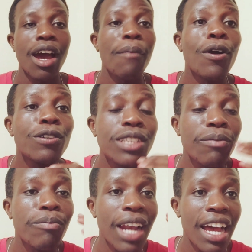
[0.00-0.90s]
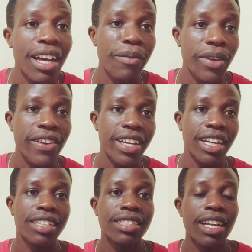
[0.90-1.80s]
about Black
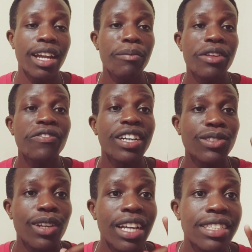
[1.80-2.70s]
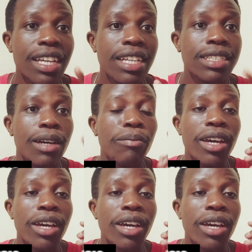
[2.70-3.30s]
Americans. And the first one I'd say is